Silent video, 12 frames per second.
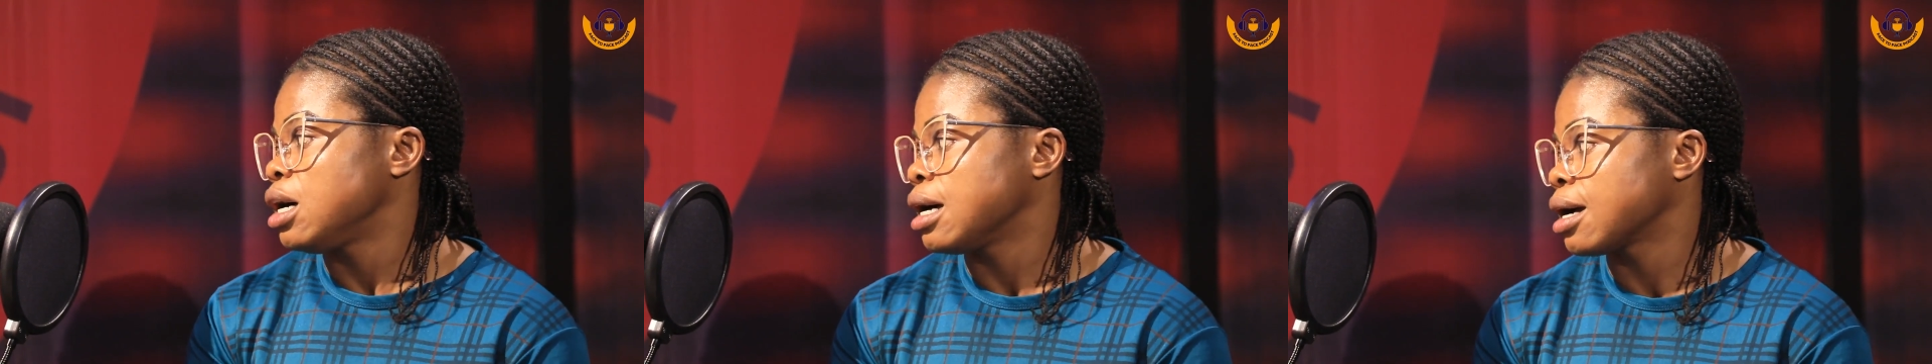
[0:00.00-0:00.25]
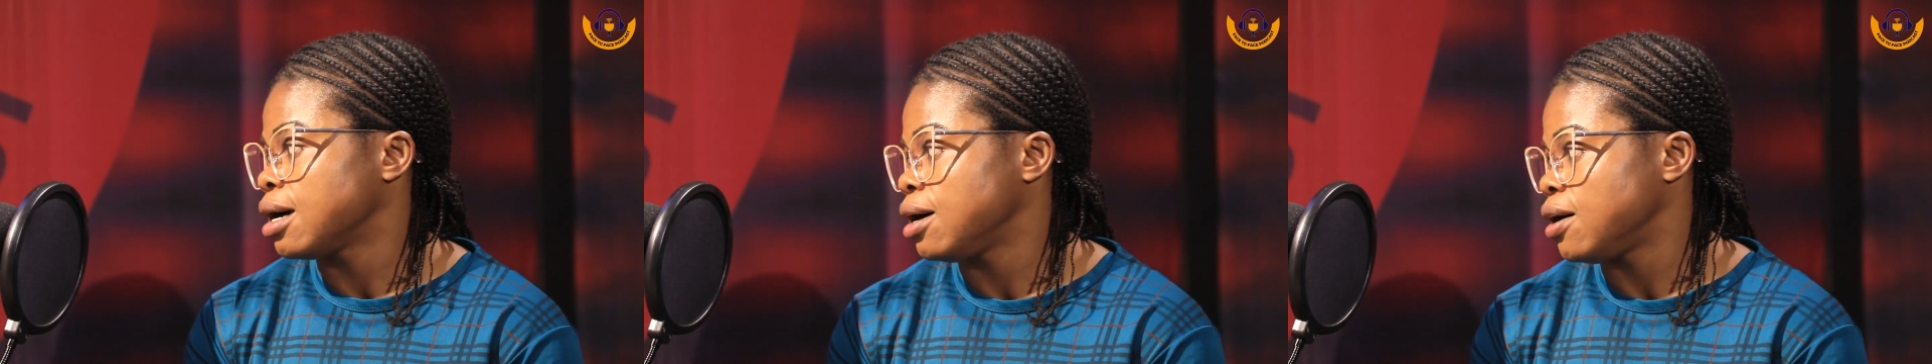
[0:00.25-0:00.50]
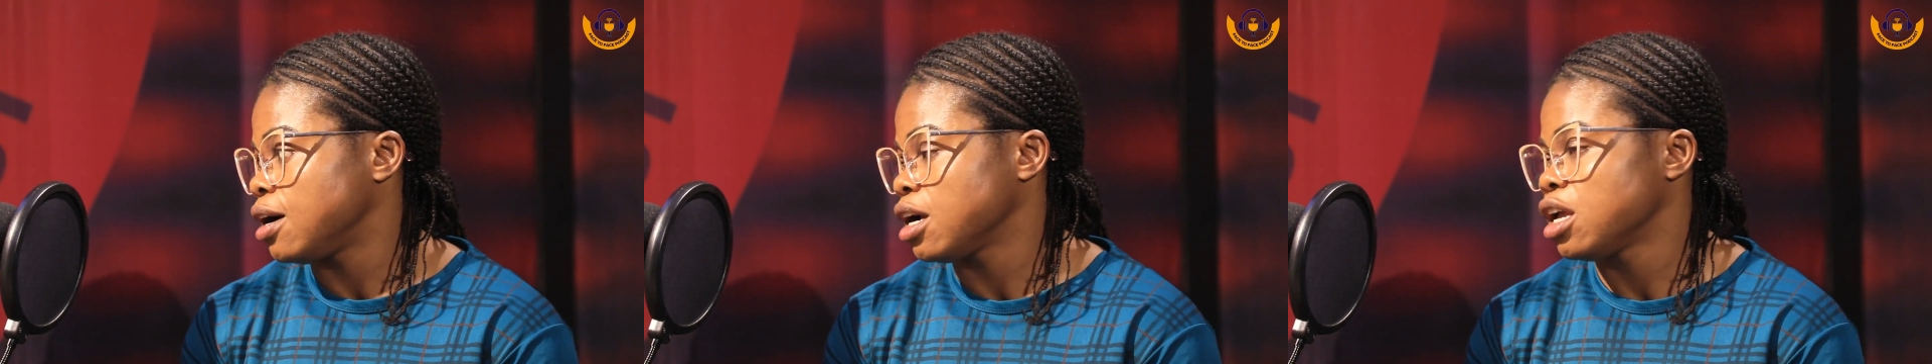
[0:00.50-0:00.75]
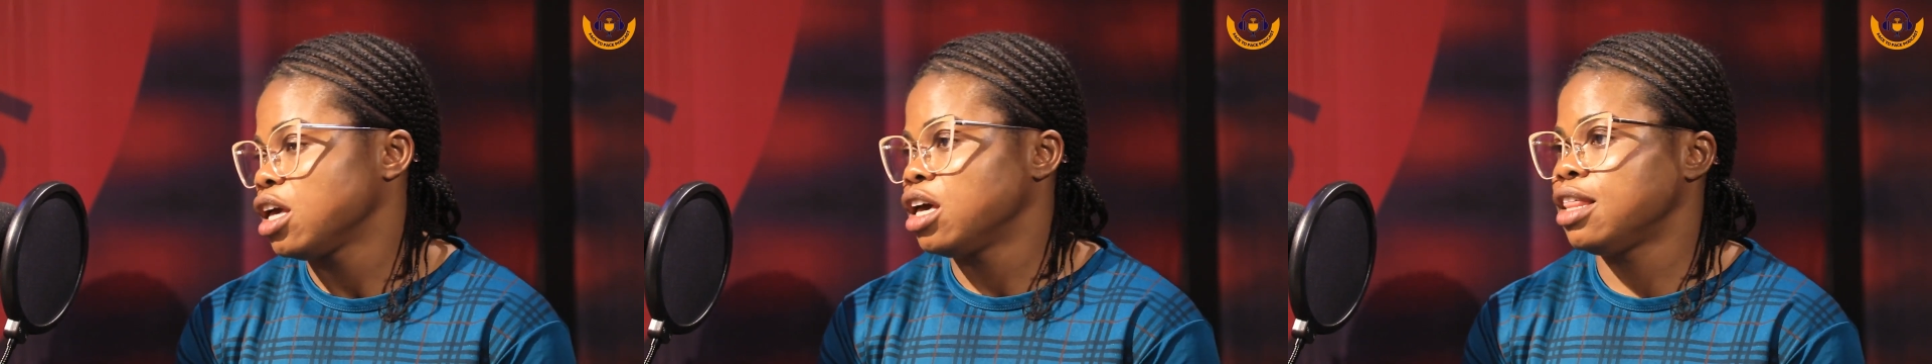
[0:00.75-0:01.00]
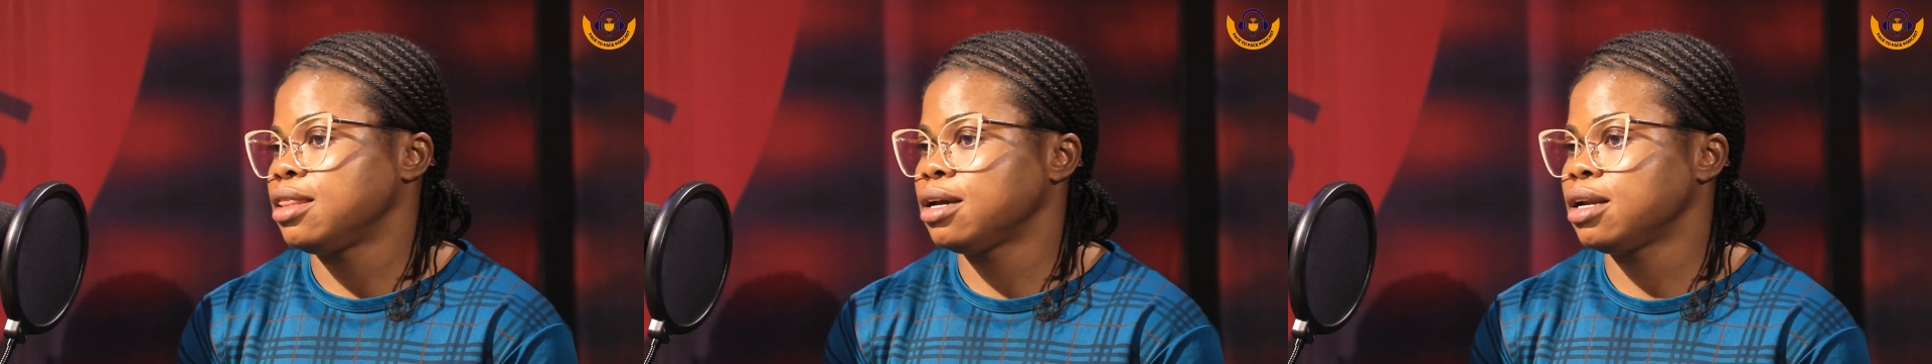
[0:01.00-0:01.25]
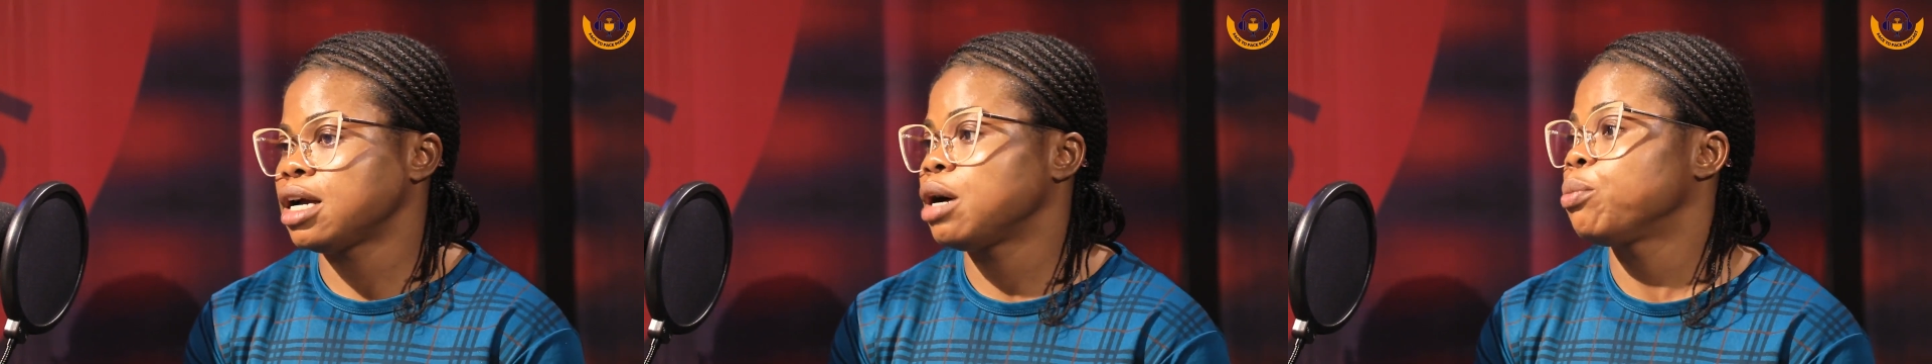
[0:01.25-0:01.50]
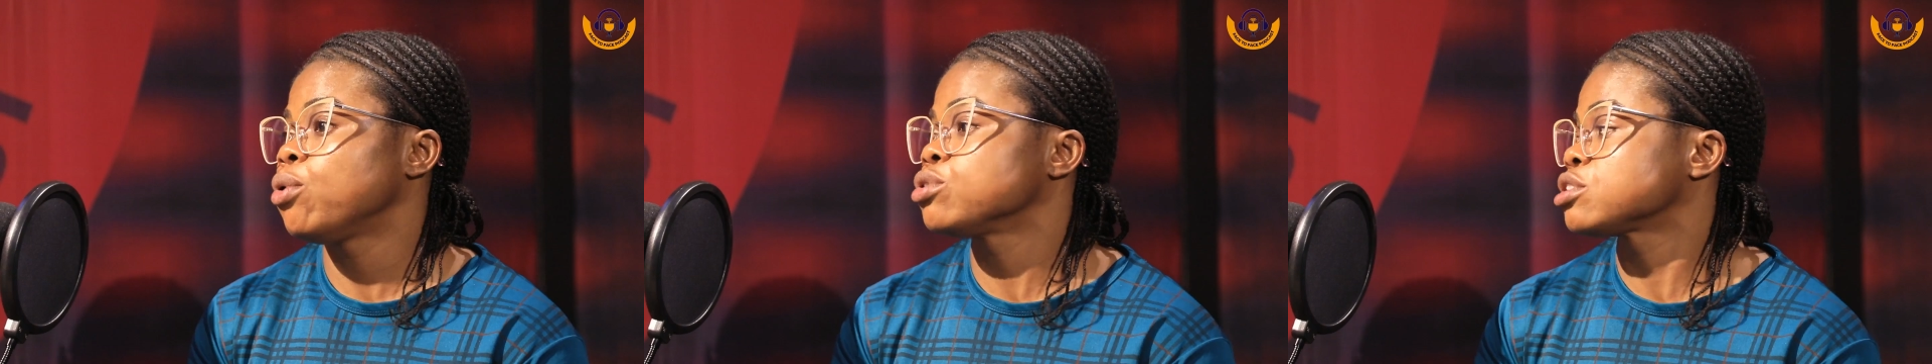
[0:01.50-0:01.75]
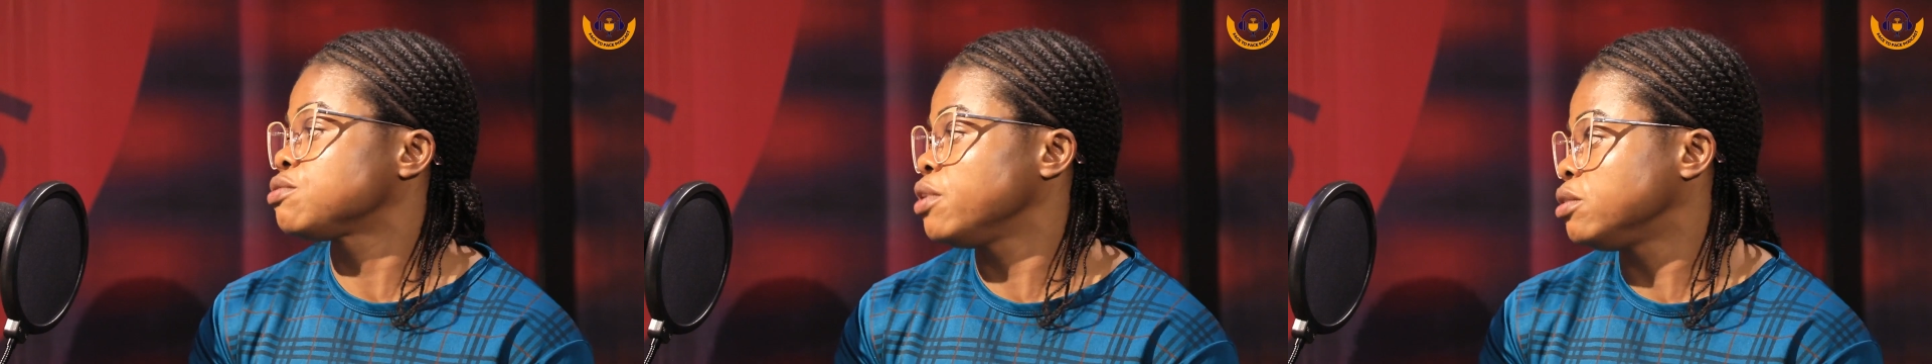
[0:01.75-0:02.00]
her car and then her
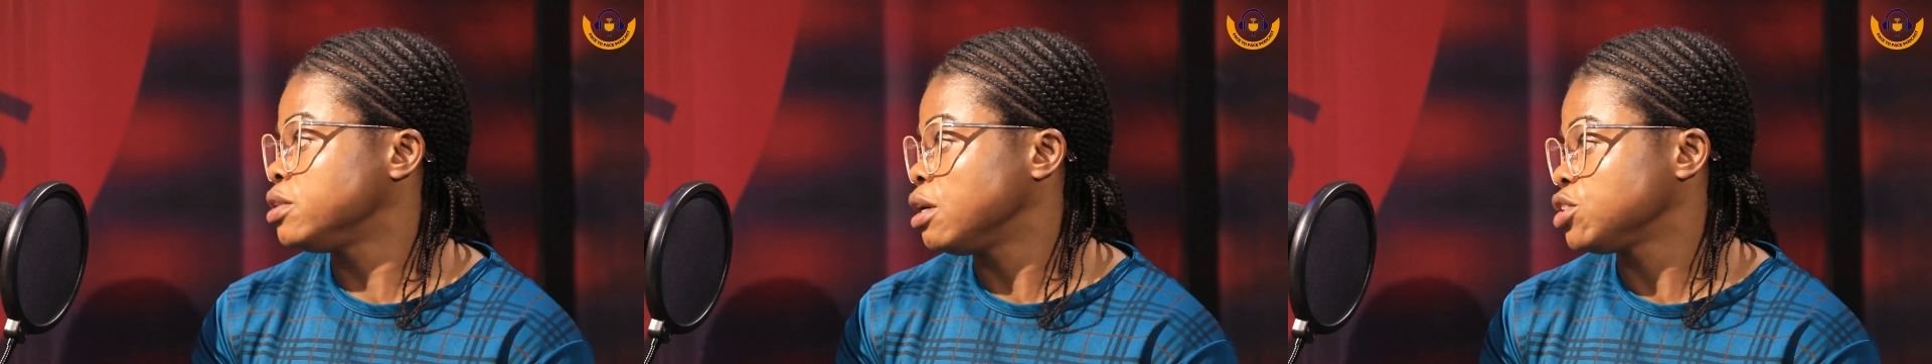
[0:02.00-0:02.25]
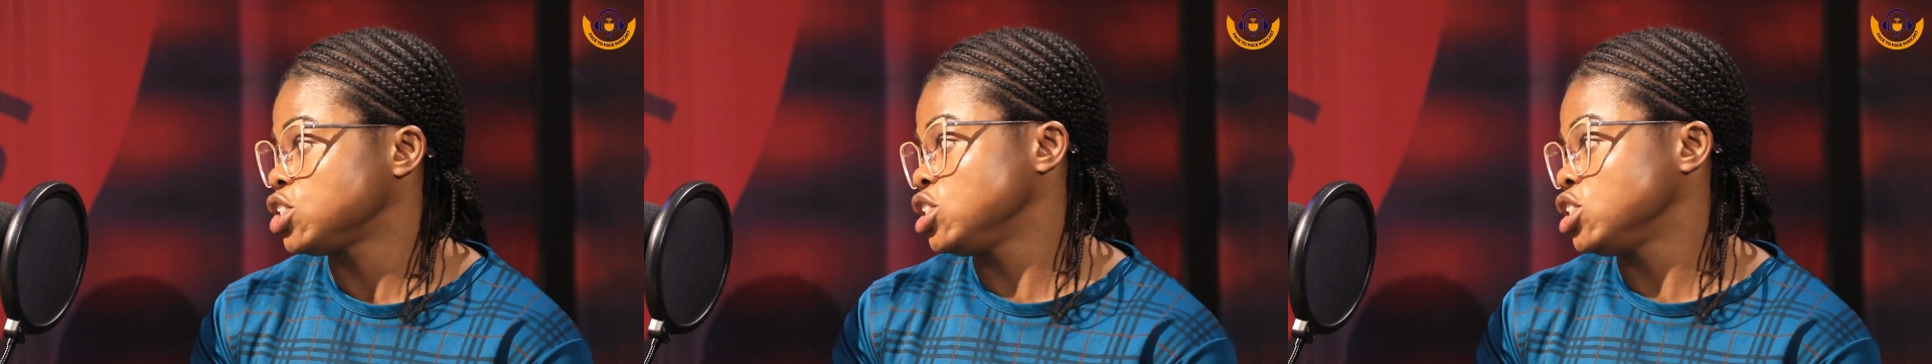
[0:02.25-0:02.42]
purse fell down.